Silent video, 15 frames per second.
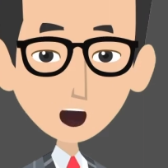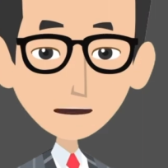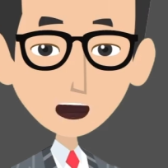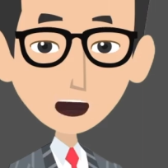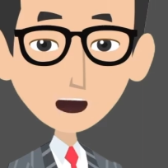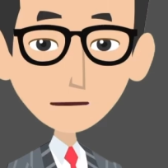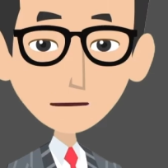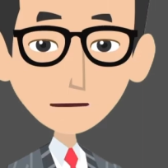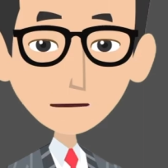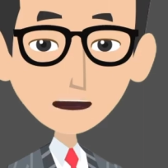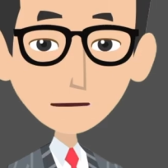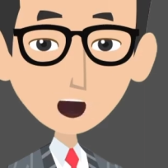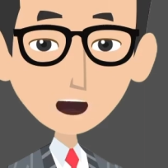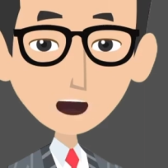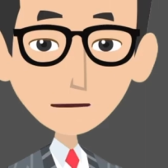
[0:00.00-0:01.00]
those who
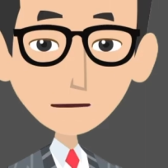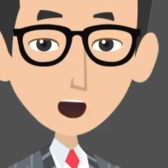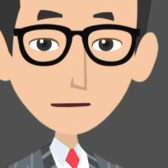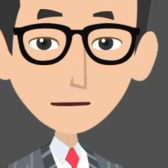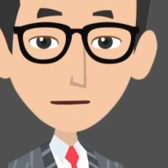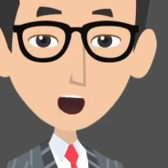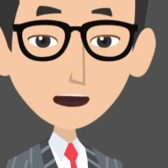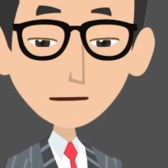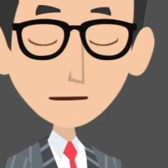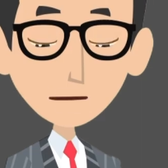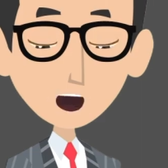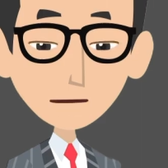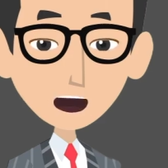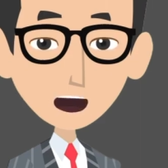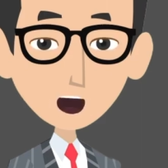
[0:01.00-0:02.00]
can take action
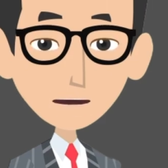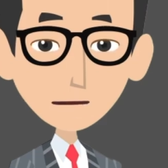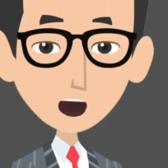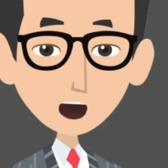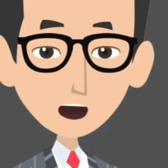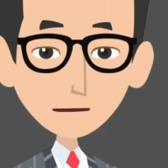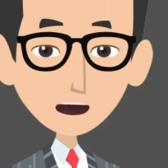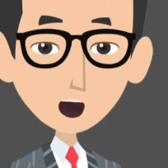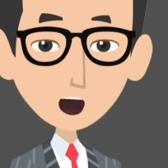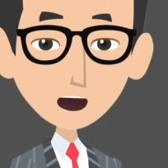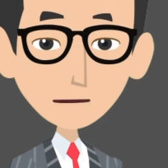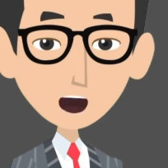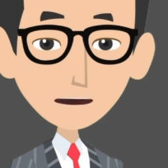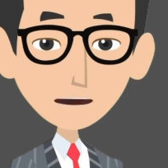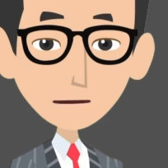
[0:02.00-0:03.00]
to achieve
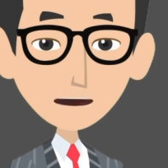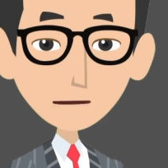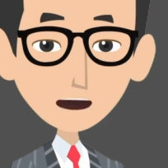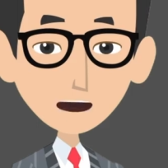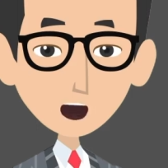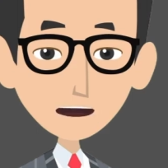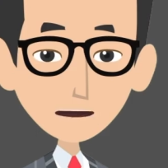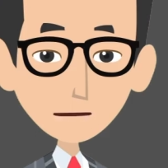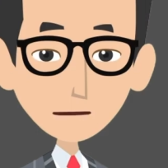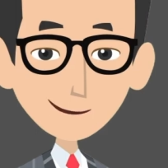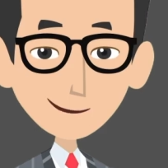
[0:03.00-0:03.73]
quality expectation.